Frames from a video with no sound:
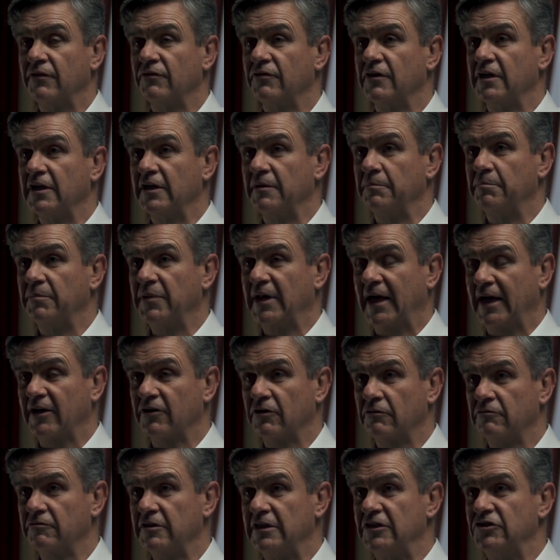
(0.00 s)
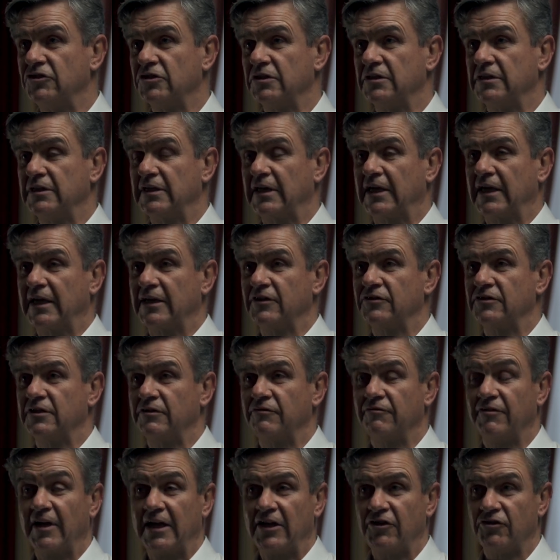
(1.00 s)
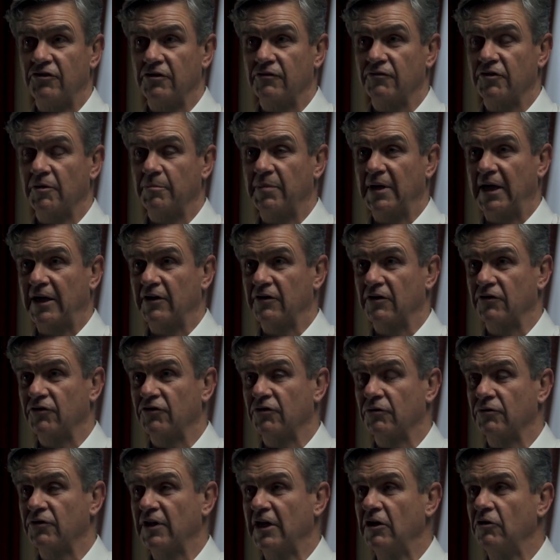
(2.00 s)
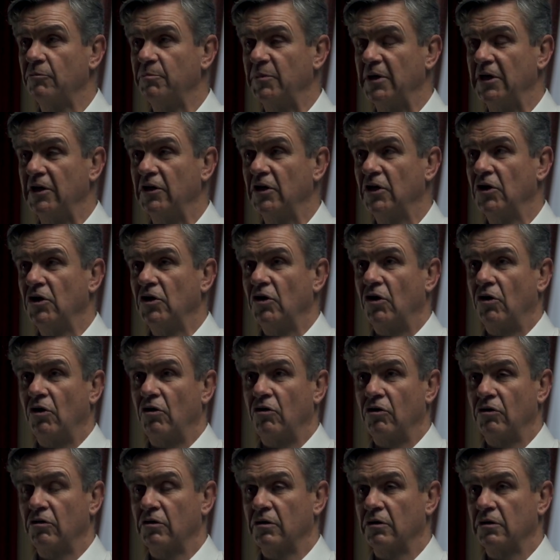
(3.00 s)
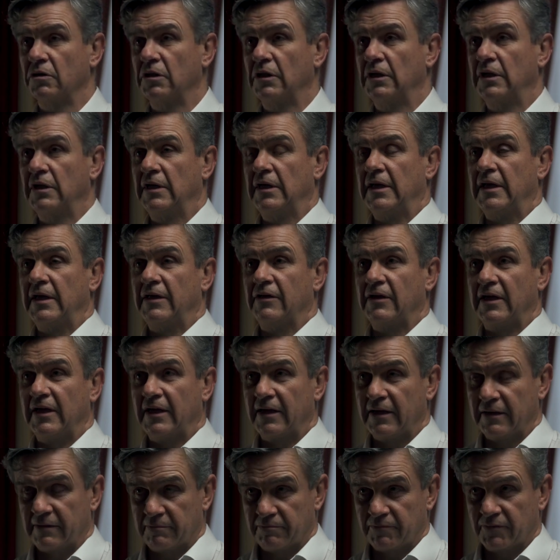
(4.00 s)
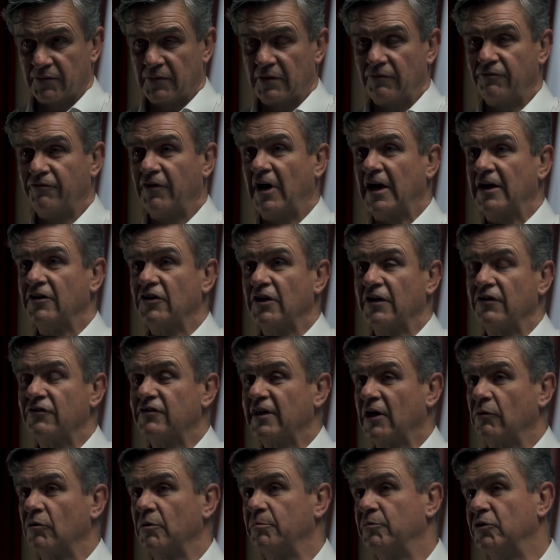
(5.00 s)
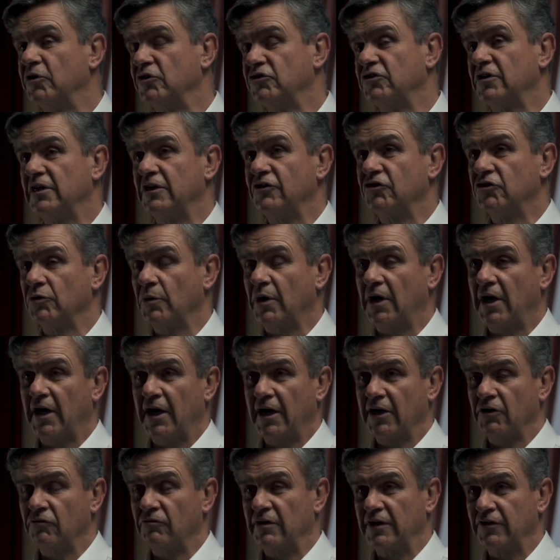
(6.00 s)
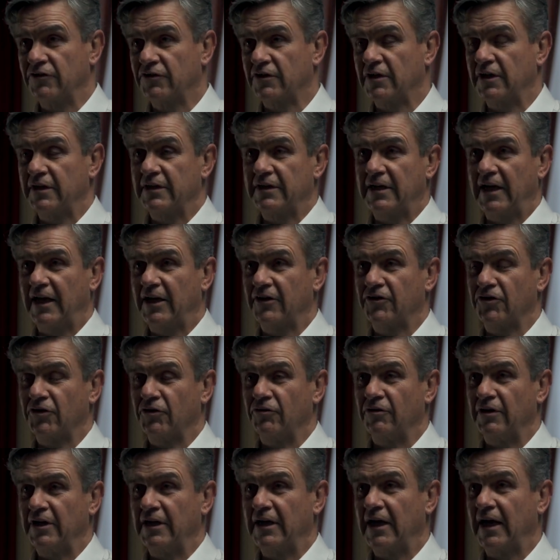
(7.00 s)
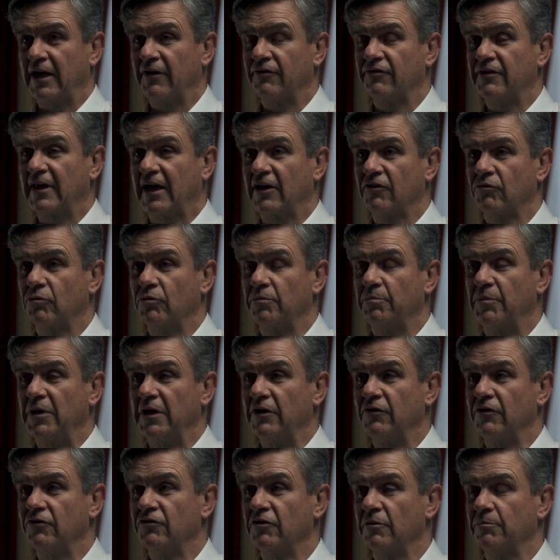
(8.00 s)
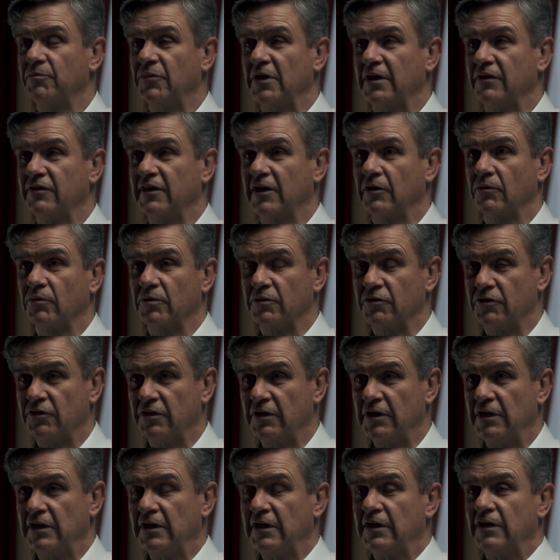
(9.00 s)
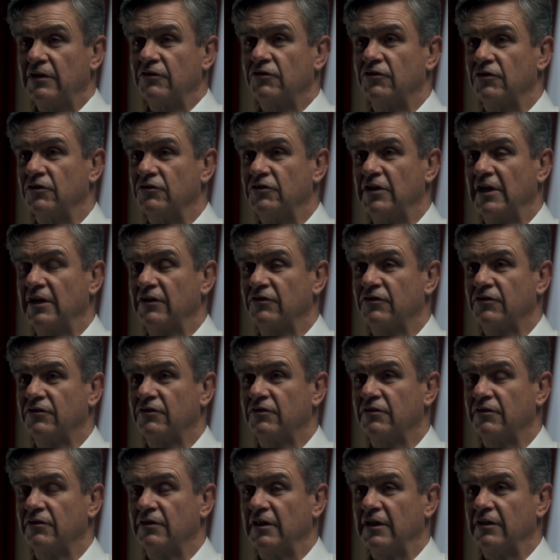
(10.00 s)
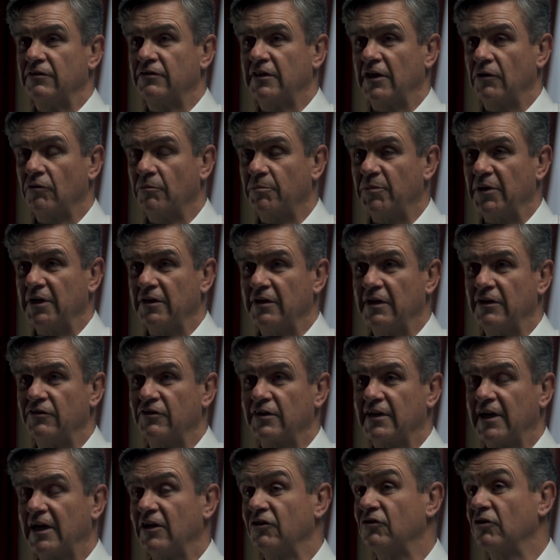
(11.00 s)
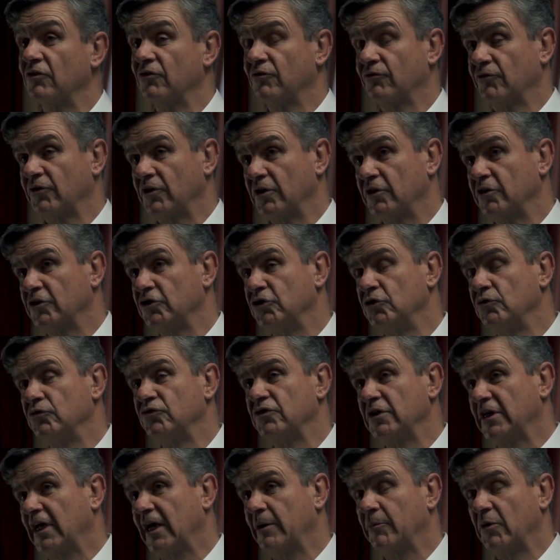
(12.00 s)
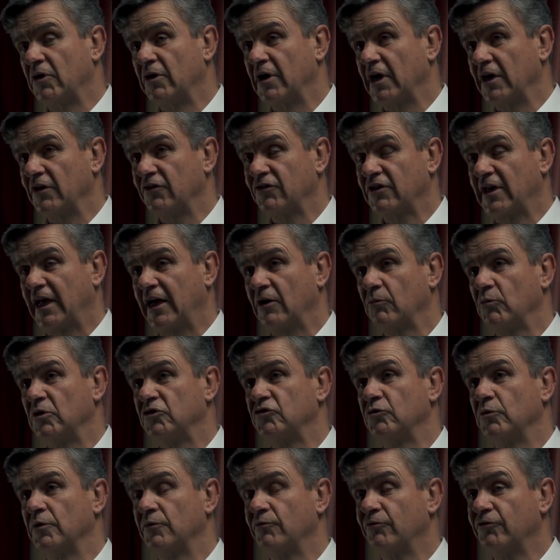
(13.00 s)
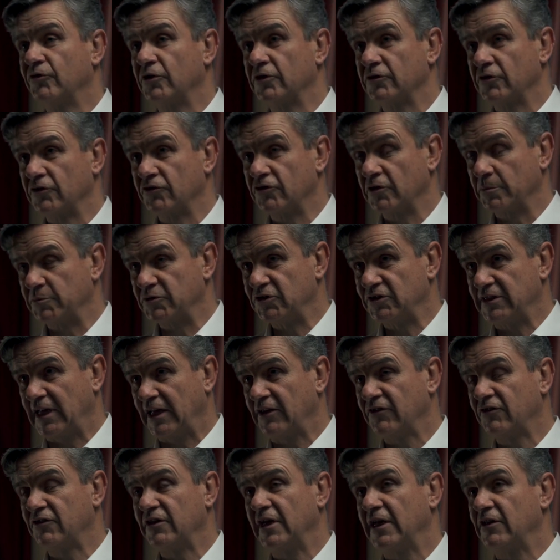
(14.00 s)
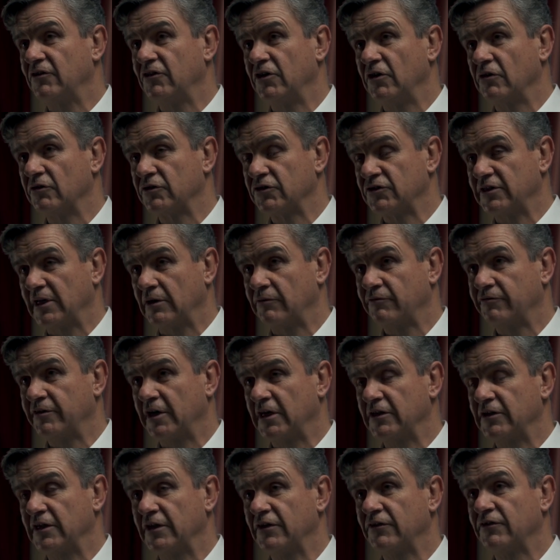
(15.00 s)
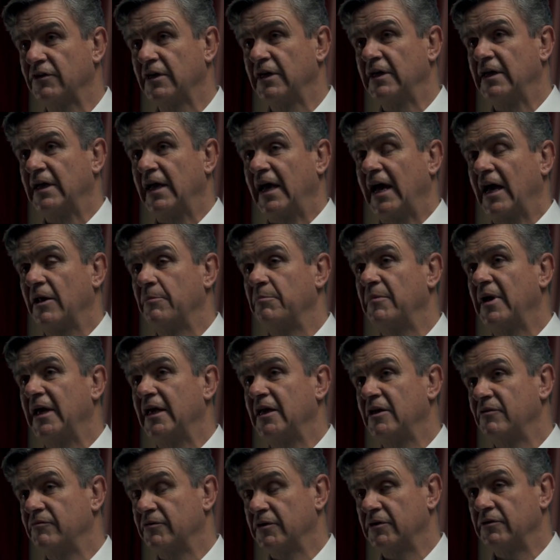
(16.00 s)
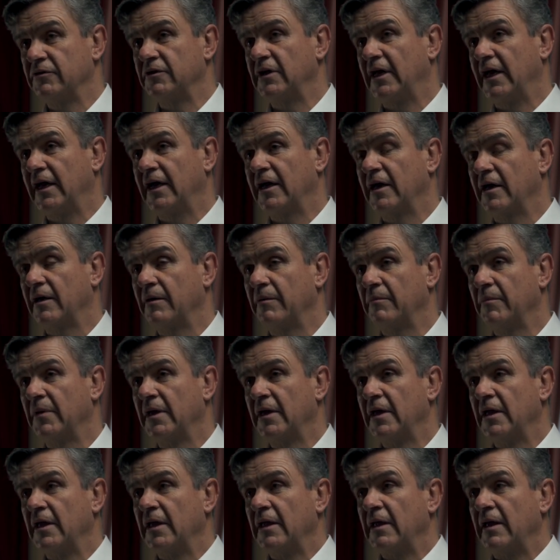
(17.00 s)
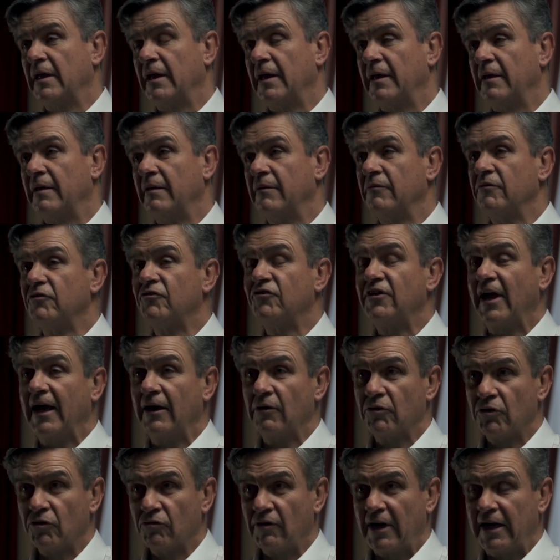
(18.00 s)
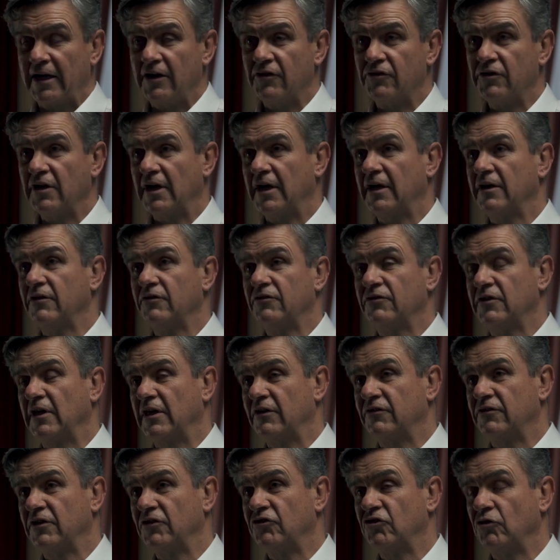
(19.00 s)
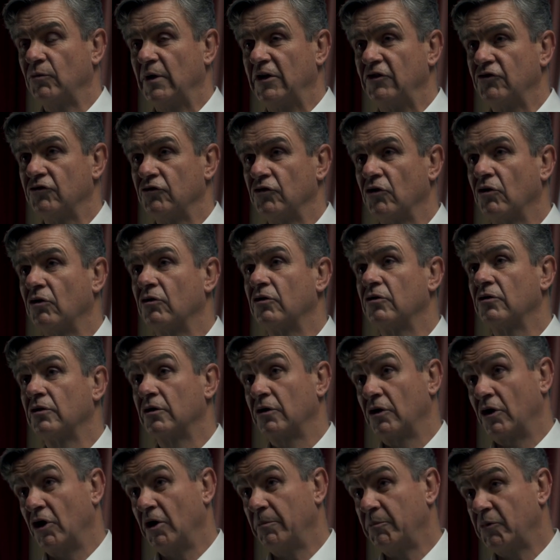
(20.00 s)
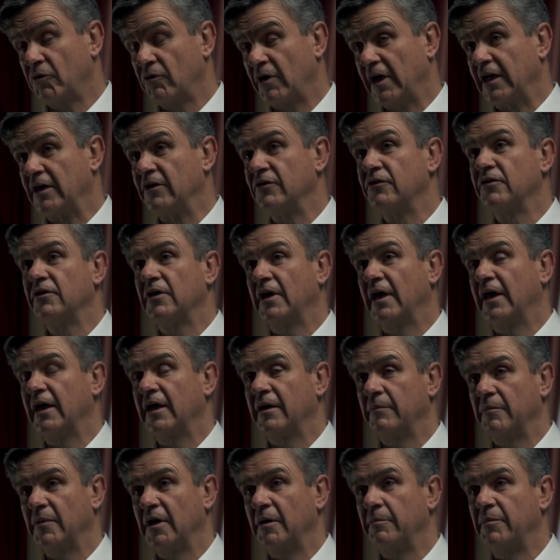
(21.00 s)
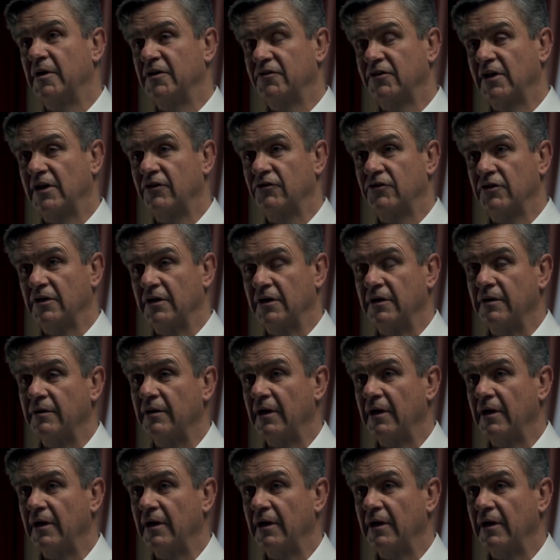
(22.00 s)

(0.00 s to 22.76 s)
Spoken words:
in the bladder region and invasion of the bladder. So they'd be all findings that would push it into a high-risk category, and that would be something that would suggest that there would be indications for using MRI scan, which would further substantiate the ultrasound findings and may even downgrade a situation or upgrade a placenta